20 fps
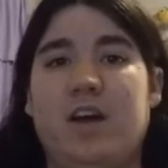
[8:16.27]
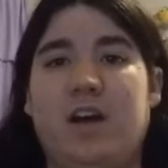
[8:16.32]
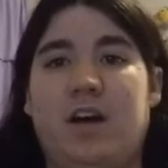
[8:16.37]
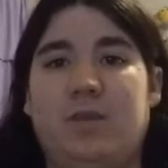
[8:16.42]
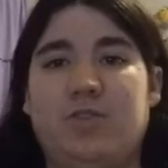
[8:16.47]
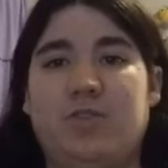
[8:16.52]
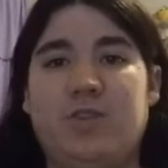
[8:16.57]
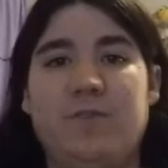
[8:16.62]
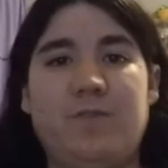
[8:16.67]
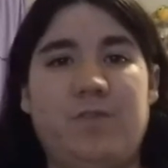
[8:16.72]

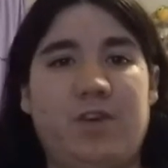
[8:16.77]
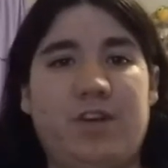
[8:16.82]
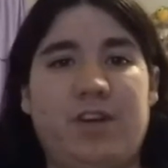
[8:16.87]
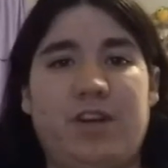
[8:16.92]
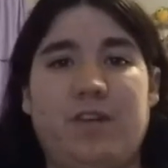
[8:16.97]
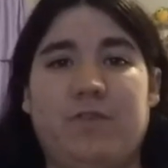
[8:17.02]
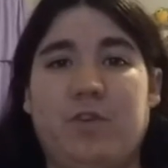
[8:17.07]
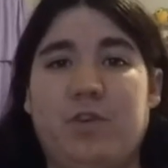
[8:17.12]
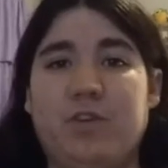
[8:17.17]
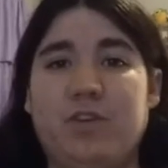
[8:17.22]
Um, Jim
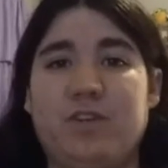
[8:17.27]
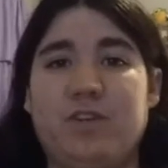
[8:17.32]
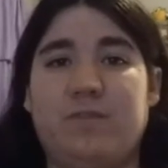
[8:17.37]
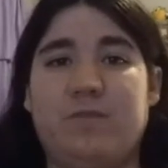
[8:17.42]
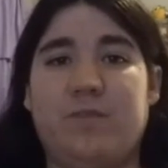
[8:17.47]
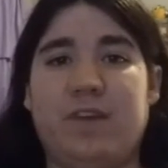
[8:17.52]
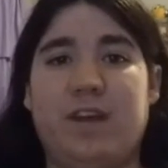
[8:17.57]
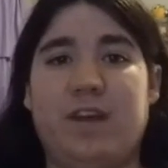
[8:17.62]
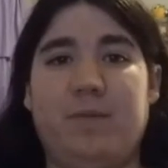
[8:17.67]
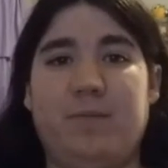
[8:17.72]
Varney of
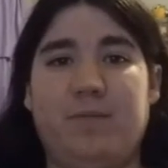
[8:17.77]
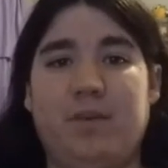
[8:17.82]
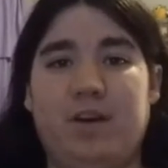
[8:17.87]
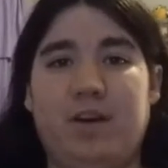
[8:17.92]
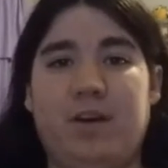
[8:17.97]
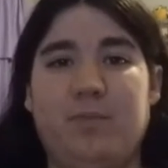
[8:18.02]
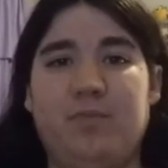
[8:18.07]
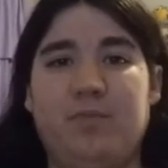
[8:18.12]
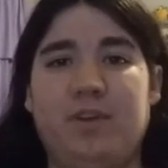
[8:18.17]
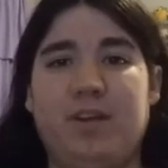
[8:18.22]
Ernest fame
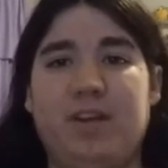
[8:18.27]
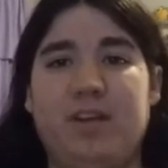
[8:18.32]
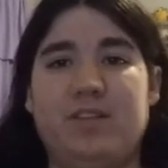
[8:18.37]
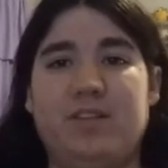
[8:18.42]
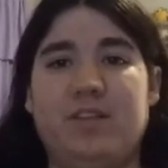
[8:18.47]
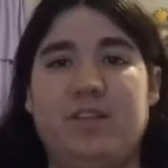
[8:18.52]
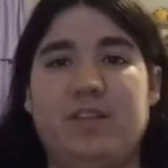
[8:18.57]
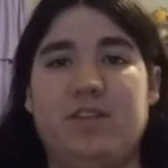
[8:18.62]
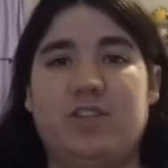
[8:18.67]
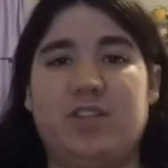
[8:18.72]
um,
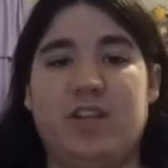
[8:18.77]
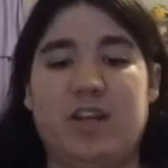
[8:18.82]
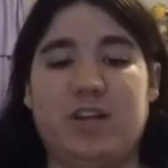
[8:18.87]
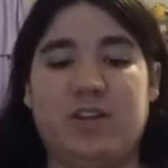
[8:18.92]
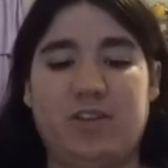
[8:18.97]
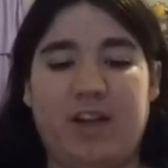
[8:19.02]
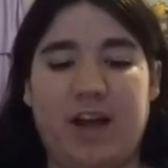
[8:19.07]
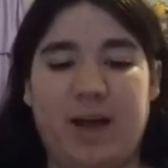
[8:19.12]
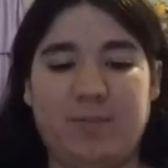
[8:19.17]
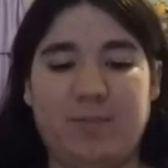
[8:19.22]
plays Jed
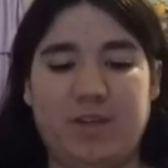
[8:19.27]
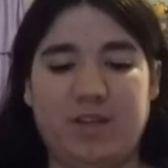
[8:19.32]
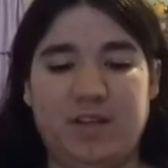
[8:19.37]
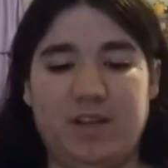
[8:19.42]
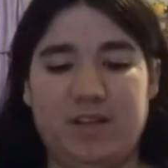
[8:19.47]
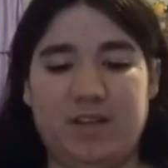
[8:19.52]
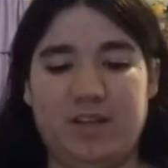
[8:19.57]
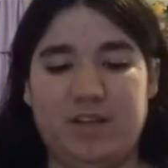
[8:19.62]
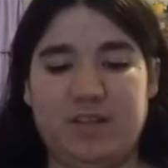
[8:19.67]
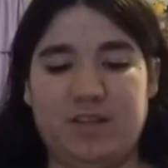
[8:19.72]
Clampett
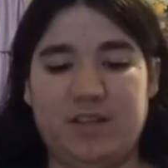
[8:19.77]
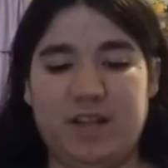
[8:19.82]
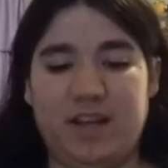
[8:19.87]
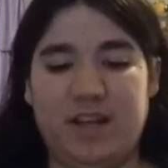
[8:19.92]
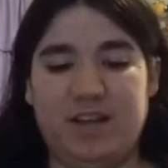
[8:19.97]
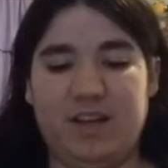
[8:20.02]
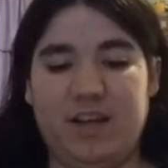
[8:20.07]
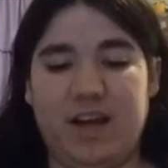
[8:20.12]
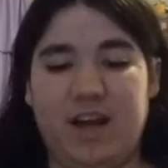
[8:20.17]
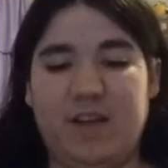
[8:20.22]
in this,
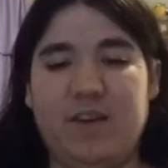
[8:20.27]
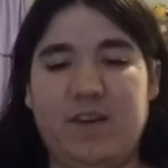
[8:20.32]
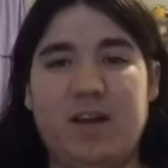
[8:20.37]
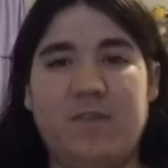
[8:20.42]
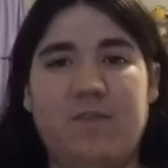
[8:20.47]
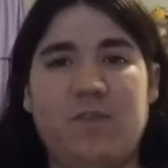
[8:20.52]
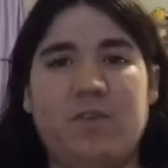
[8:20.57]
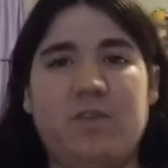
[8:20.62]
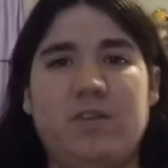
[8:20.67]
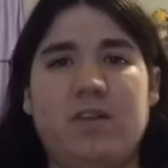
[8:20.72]
and I
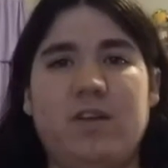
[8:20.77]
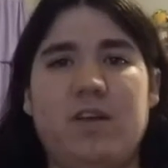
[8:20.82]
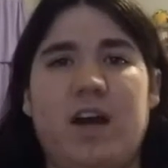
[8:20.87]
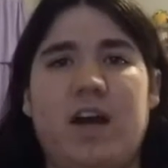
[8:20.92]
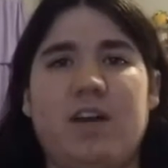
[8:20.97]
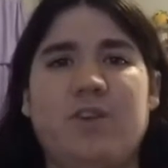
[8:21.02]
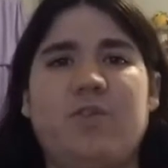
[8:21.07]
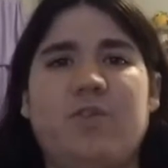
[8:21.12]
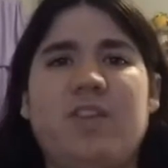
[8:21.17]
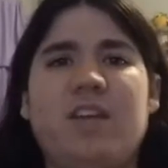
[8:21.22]
never
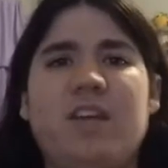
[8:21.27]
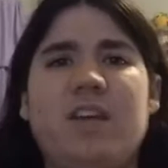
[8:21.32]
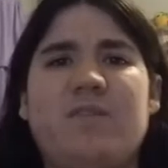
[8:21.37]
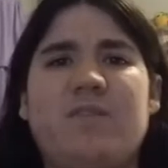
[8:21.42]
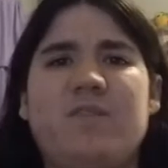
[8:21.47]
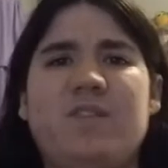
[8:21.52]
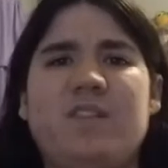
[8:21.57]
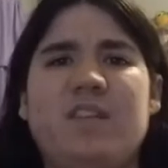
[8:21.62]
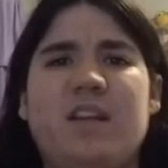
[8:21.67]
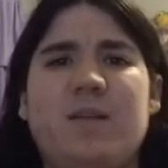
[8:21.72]
I don't think I've
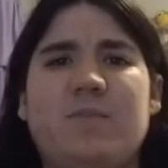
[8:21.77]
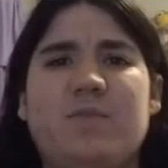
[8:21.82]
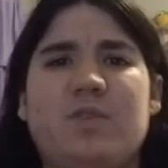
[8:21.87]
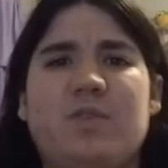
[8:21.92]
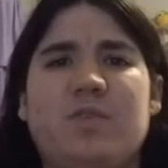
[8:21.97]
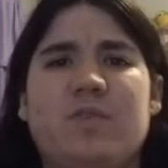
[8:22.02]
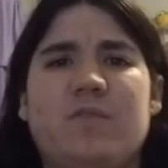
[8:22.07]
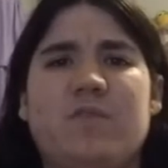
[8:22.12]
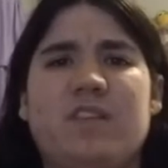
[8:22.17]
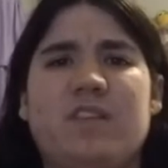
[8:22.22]
ever seen
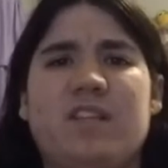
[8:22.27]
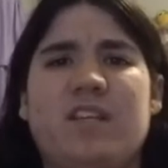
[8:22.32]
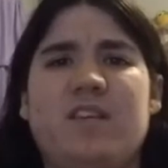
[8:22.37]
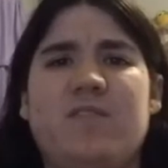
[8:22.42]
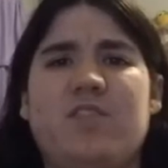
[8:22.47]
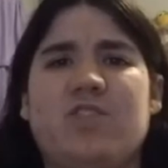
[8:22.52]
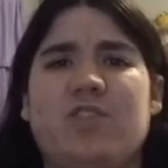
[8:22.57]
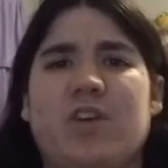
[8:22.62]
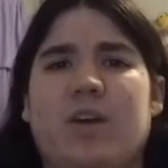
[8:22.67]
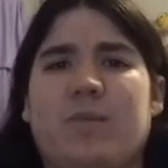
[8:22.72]
episodes episode of the TV show.